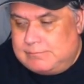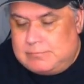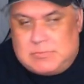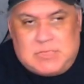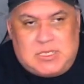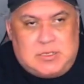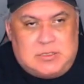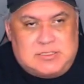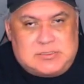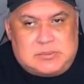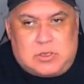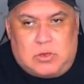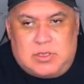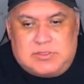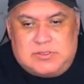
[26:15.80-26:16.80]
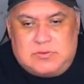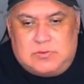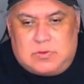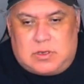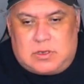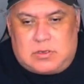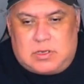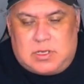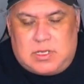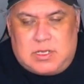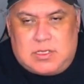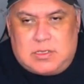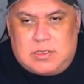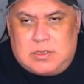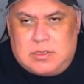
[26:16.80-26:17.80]
Yeah, let's go on to our, I
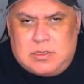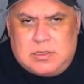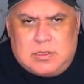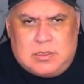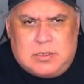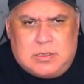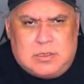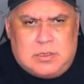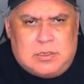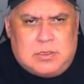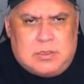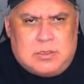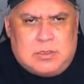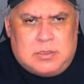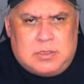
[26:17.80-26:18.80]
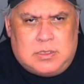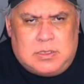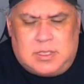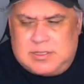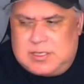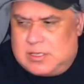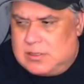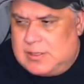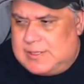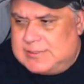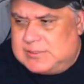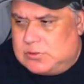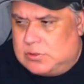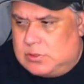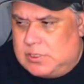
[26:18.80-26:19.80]
think our last
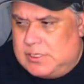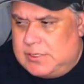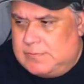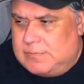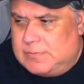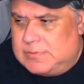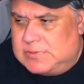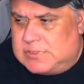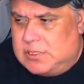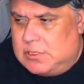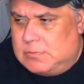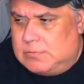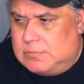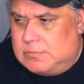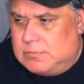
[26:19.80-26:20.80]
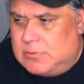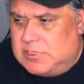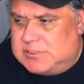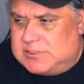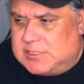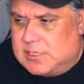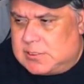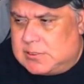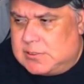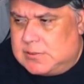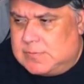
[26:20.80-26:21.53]
story. So, one sec.